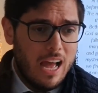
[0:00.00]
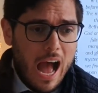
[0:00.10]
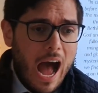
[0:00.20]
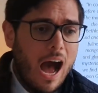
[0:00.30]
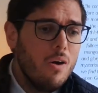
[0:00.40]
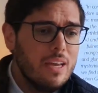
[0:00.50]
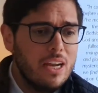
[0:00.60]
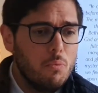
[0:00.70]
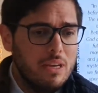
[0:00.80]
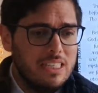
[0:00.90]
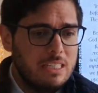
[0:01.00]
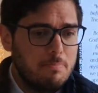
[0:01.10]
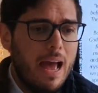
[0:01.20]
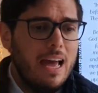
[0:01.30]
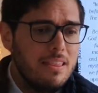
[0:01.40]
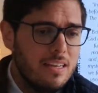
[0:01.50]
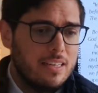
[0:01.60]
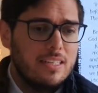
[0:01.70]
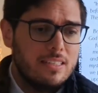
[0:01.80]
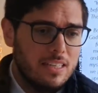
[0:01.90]
How can we span the
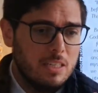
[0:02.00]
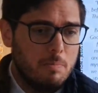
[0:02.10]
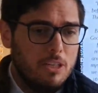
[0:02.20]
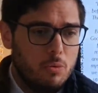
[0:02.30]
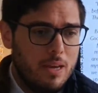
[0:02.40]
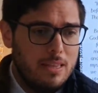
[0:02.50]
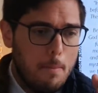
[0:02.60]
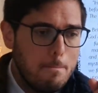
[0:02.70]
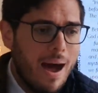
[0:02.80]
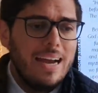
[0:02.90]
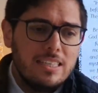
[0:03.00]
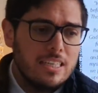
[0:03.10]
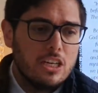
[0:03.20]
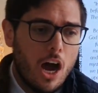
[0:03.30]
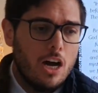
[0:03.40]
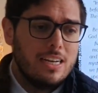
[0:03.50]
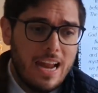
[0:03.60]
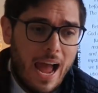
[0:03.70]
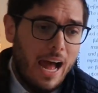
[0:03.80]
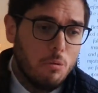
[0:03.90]
distance between the mighty God and a
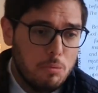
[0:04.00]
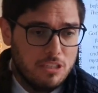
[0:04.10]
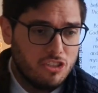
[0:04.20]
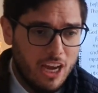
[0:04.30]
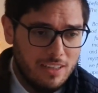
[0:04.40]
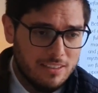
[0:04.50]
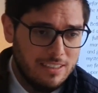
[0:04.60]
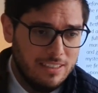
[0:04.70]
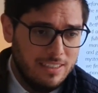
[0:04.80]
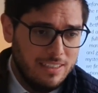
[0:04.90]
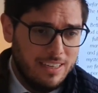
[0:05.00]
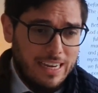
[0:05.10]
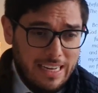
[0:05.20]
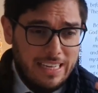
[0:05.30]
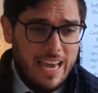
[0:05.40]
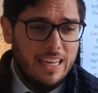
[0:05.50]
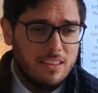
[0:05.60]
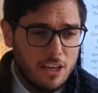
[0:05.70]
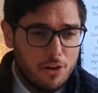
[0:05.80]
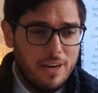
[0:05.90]
helpless child? And yet
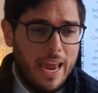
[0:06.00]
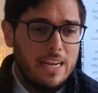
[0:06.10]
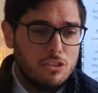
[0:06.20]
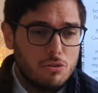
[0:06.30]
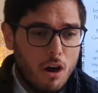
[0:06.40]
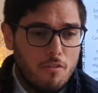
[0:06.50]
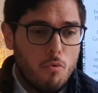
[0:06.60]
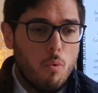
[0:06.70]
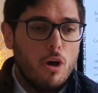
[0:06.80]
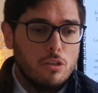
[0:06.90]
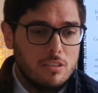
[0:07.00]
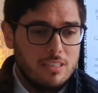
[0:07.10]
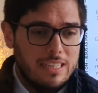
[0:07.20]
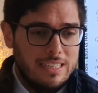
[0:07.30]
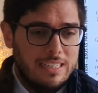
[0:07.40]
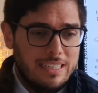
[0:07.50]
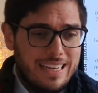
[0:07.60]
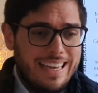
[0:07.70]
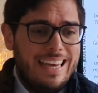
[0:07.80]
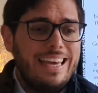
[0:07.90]
the creator of worlds,
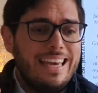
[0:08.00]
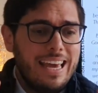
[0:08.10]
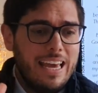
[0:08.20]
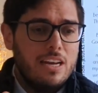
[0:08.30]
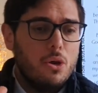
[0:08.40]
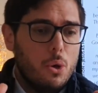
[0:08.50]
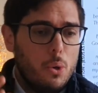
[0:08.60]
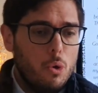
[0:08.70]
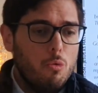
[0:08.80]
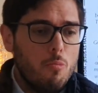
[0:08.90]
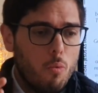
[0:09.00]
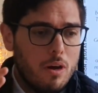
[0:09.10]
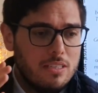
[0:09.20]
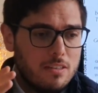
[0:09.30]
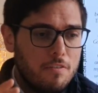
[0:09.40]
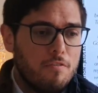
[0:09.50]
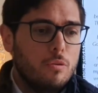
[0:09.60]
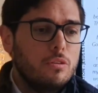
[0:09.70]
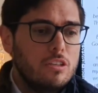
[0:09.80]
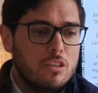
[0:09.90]
he in whom was the
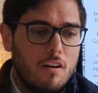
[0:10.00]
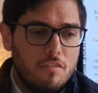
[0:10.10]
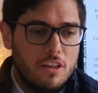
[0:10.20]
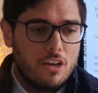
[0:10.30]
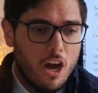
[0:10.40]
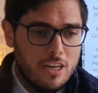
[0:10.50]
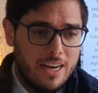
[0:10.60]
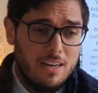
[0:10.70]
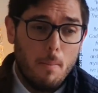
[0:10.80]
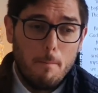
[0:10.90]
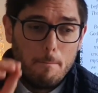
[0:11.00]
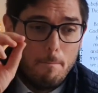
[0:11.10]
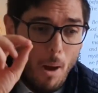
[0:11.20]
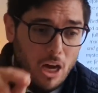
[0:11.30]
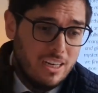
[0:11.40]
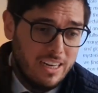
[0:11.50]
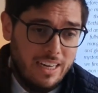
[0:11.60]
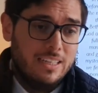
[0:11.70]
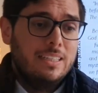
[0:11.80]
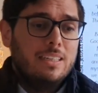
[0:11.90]
fullness of the Godhead,
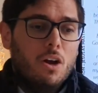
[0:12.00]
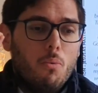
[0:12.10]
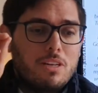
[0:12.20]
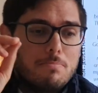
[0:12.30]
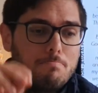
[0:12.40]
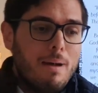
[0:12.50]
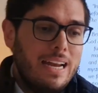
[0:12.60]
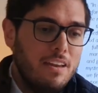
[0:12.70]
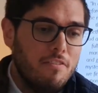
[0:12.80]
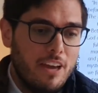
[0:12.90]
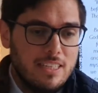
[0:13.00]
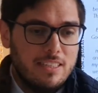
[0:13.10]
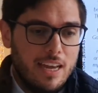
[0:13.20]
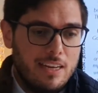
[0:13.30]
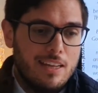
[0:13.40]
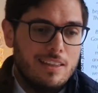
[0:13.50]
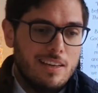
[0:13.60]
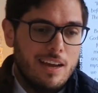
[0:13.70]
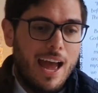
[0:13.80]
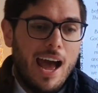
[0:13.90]
bodily was manifest in
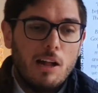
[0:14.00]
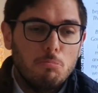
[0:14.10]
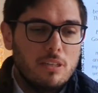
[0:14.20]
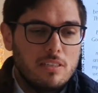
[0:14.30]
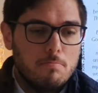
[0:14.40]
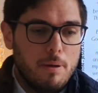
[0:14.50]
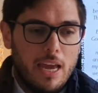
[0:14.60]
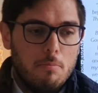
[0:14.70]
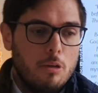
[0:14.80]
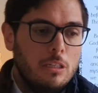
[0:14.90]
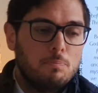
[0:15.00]
the helpless babe